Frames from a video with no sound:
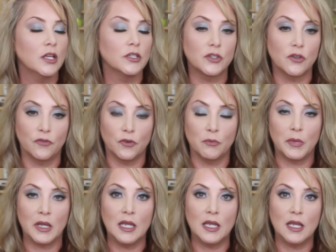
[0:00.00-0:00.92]
So for
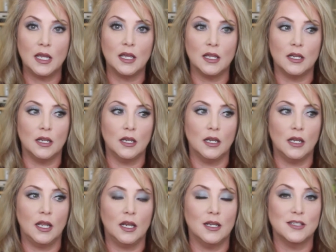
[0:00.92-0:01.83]
me, it
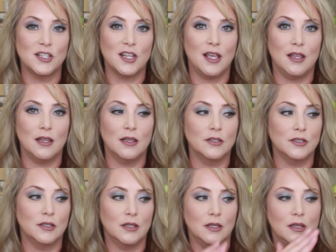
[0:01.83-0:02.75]
it is
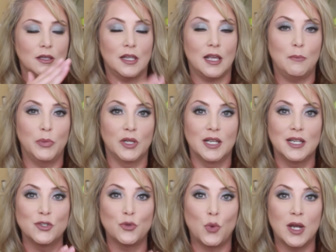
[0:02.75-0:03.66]
they
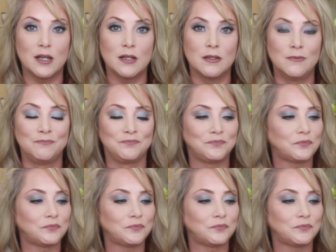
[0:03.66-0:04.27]
blend well.